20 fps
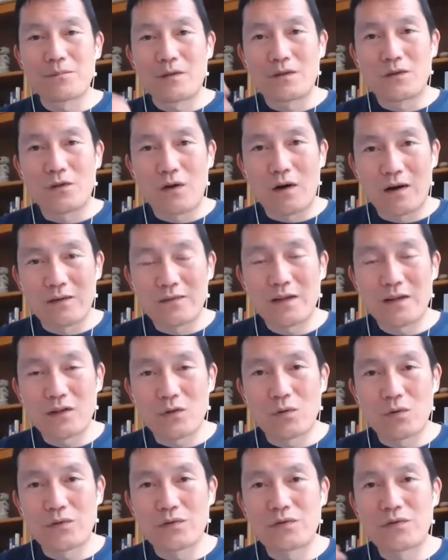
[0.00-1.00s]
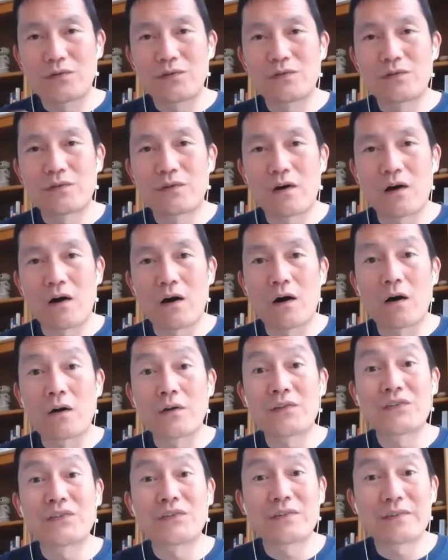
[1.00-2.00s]
Your online courses are
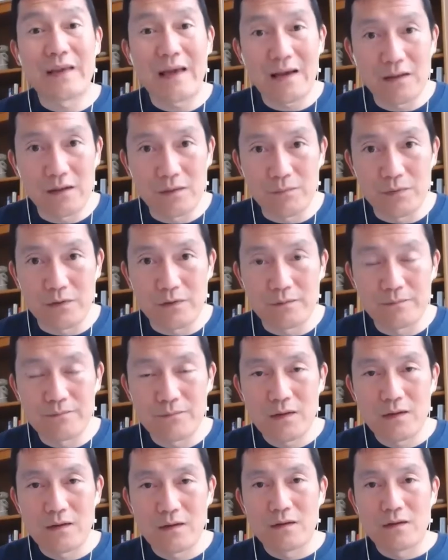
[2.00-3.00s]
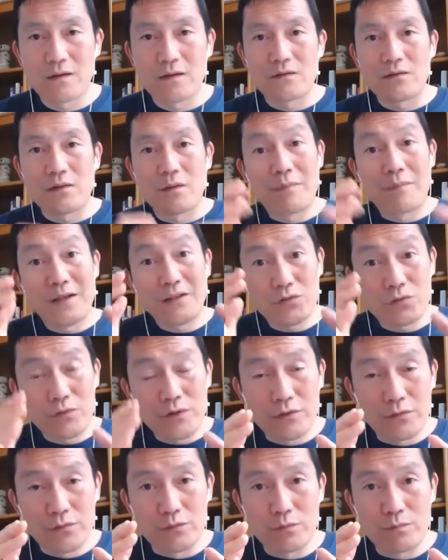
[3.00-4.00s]
scalable. The
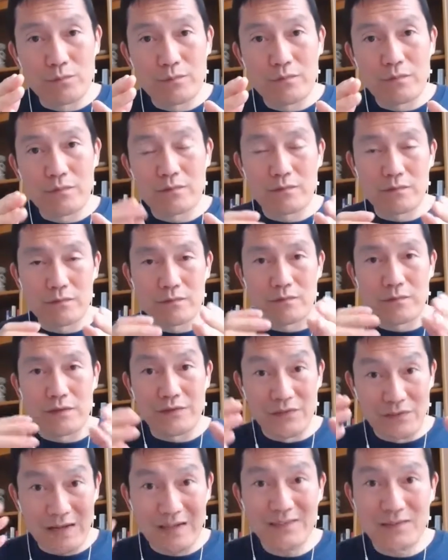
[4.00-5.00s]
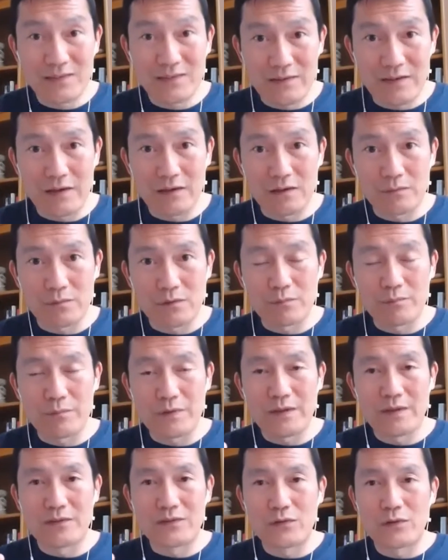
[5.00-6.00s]
mentoring group is not scalable
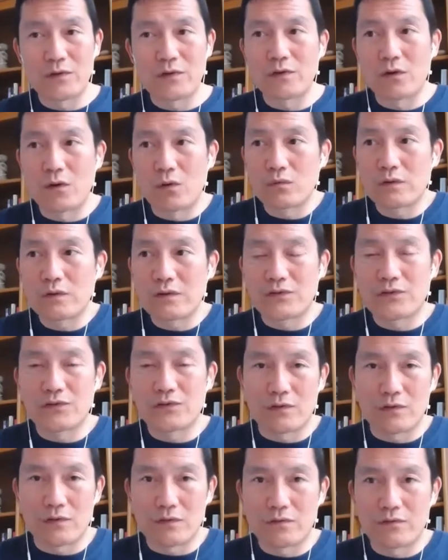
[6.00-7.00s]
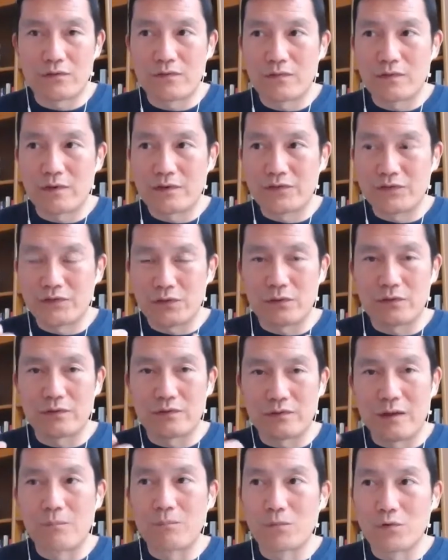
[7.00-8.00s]
because you can only serve a
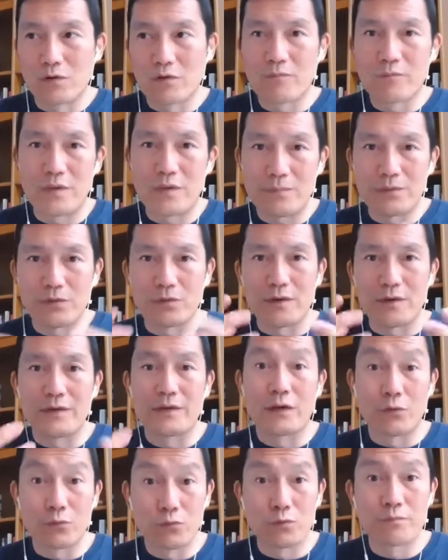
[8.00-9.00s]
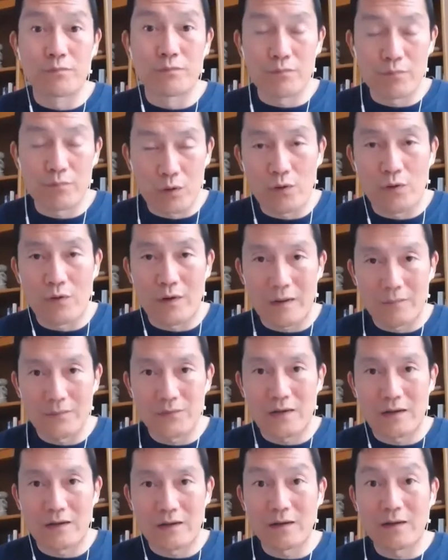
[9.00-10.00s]
certain number of people in a group program
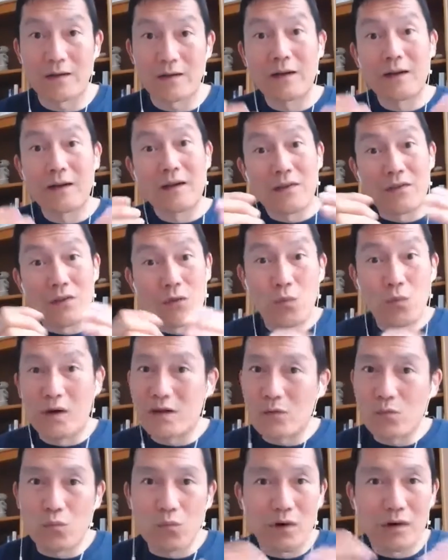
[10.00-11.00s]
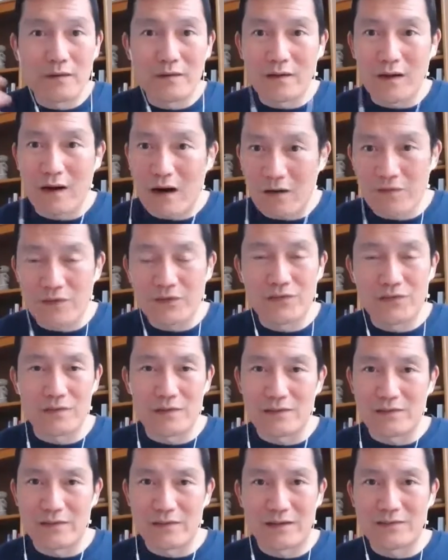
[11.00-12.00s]
setting. The one-on-one
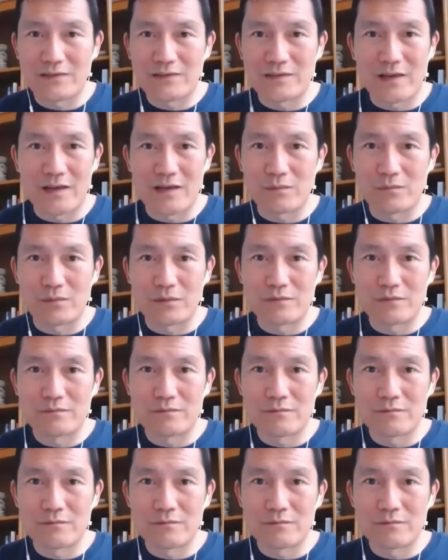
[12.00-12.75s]
obviously is not scalable.